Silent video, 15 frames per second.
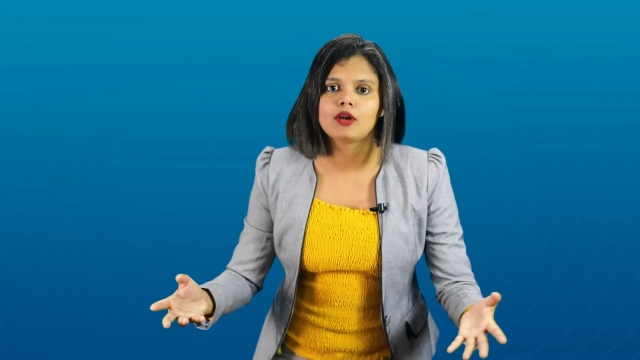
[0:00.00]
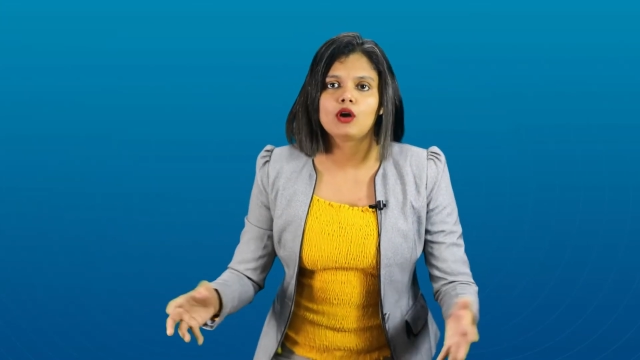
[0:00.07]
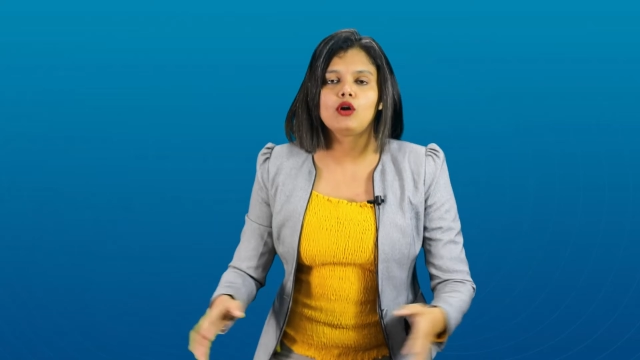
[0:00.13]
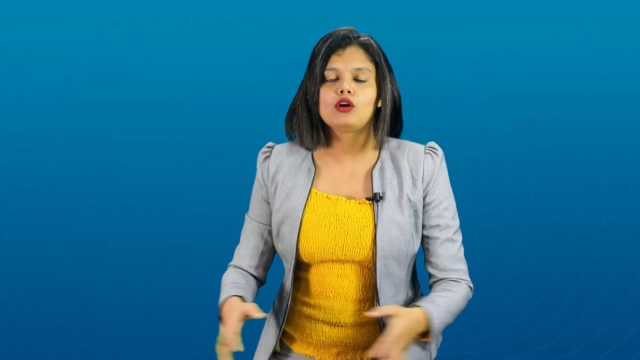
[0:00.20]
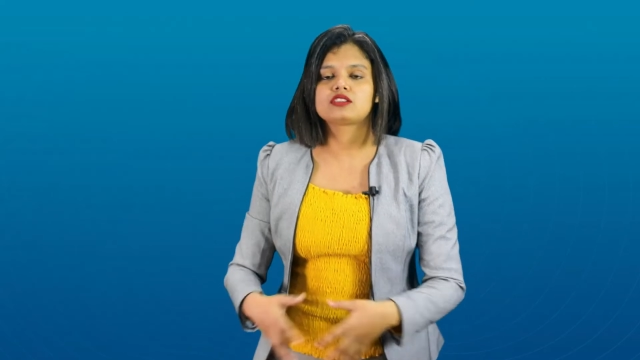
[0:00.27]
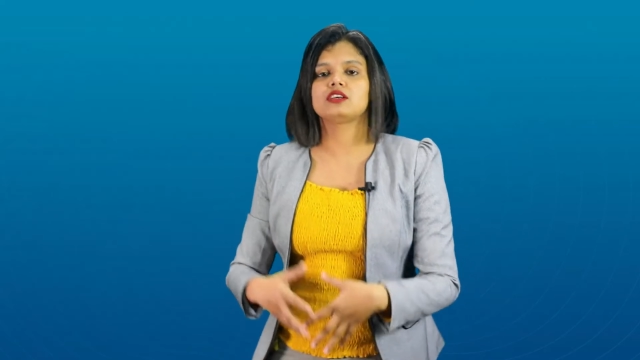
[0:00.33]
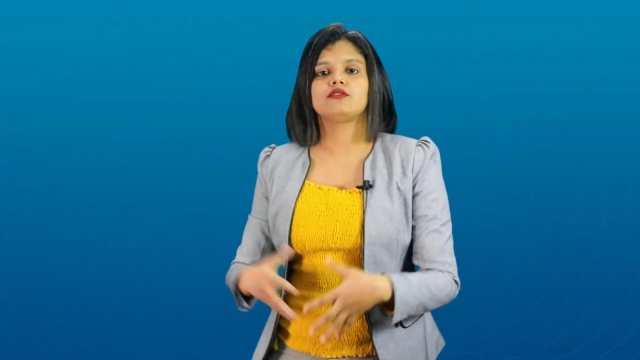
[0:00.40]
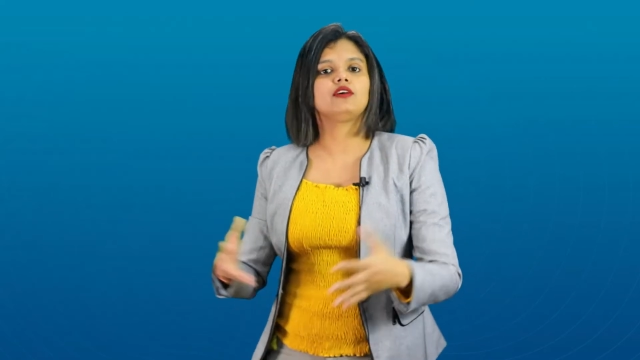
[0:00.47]

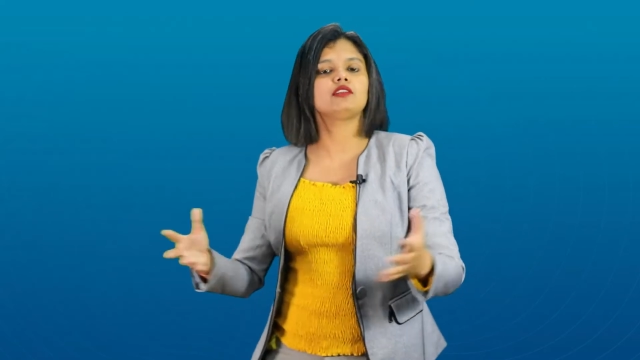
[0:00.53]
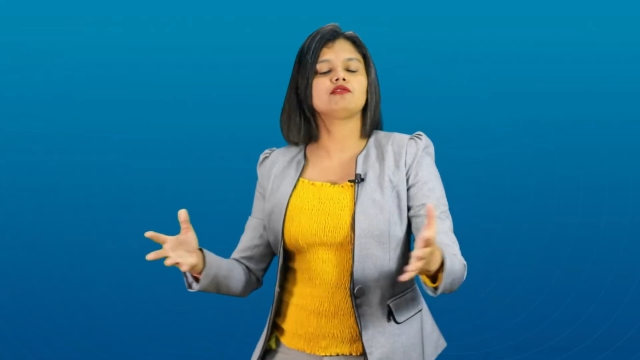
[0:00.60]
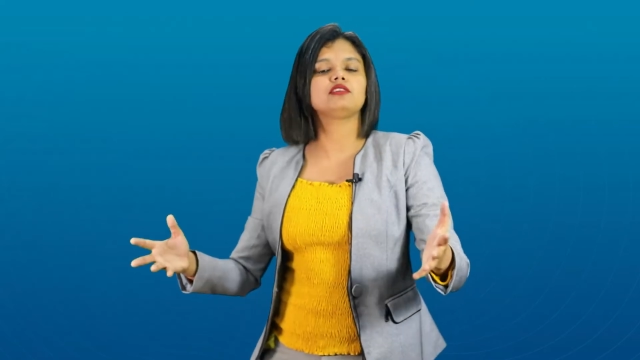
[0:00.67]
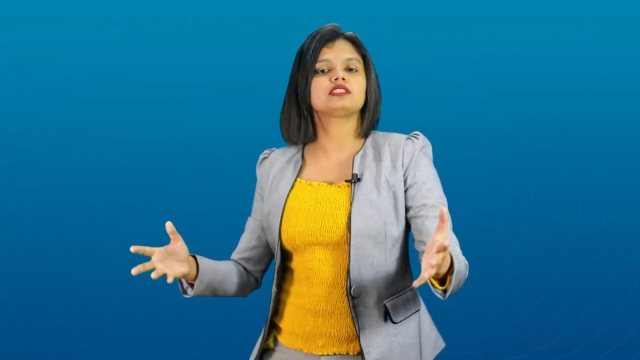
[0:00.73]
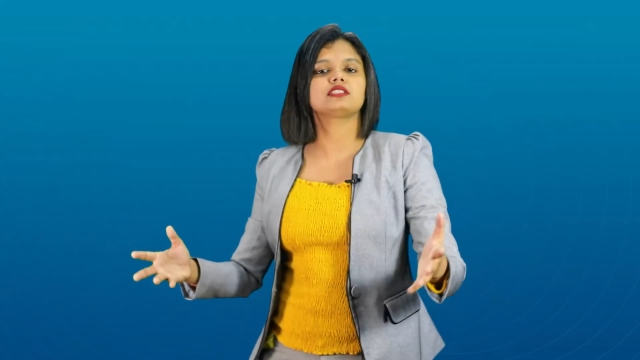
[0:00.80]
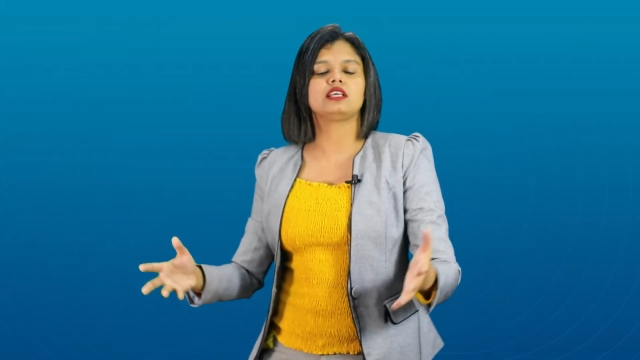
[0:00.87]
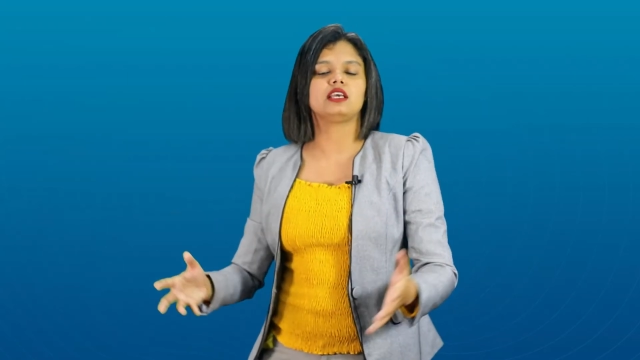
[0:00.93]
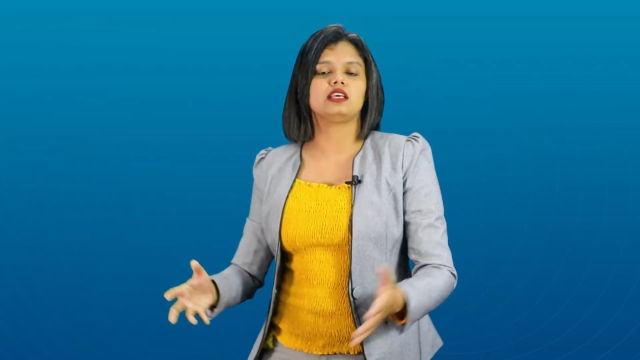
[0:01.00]
or someone
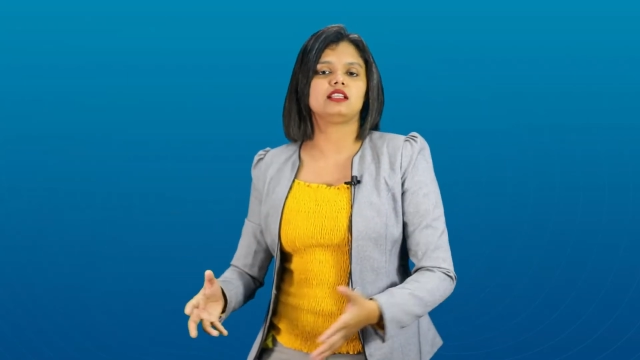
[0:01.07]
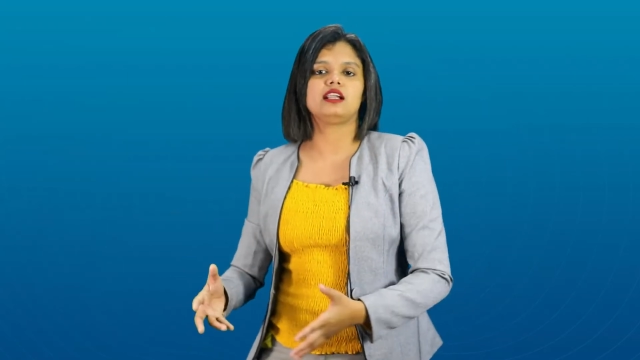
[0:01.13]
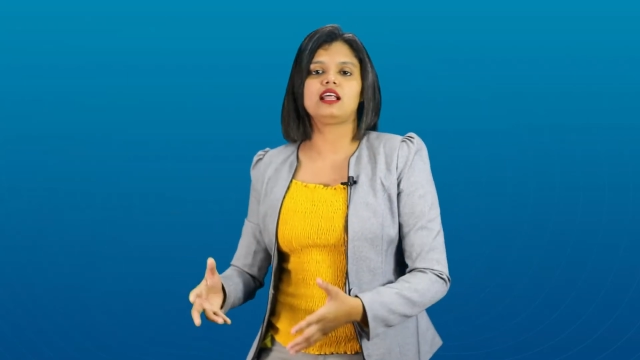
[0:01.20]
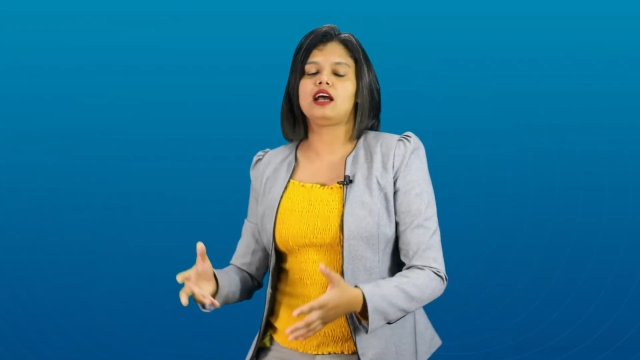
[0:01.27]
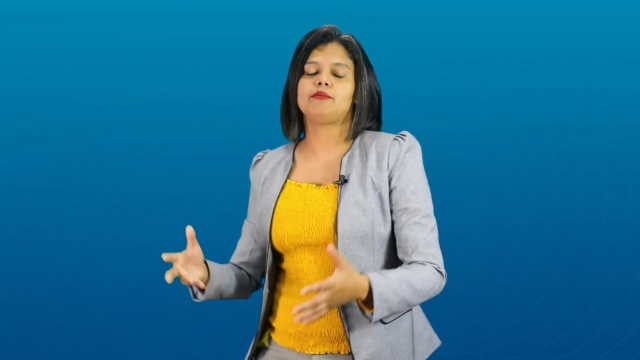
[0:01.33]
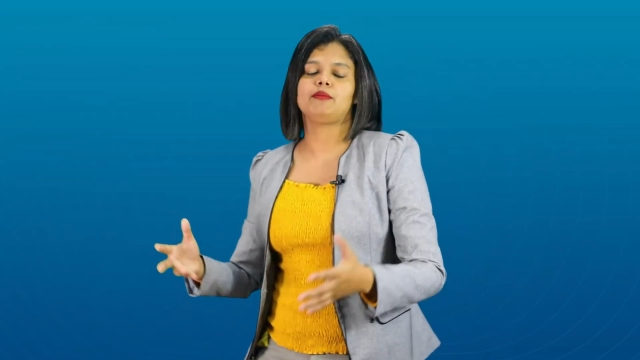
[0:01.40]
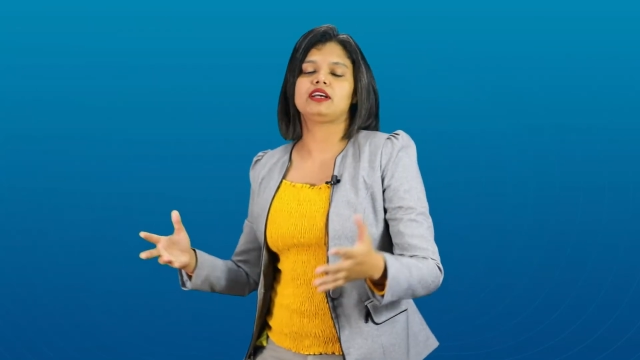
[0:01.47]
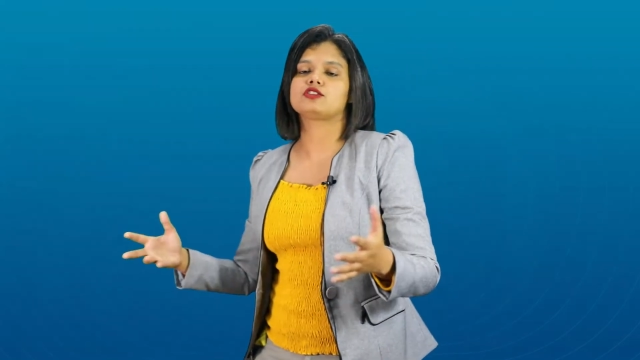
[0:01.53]
will say
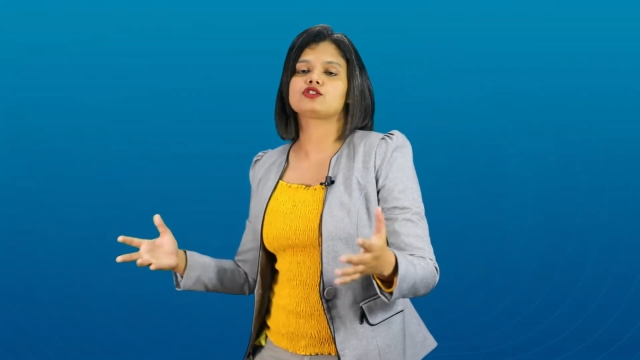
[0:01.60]
that my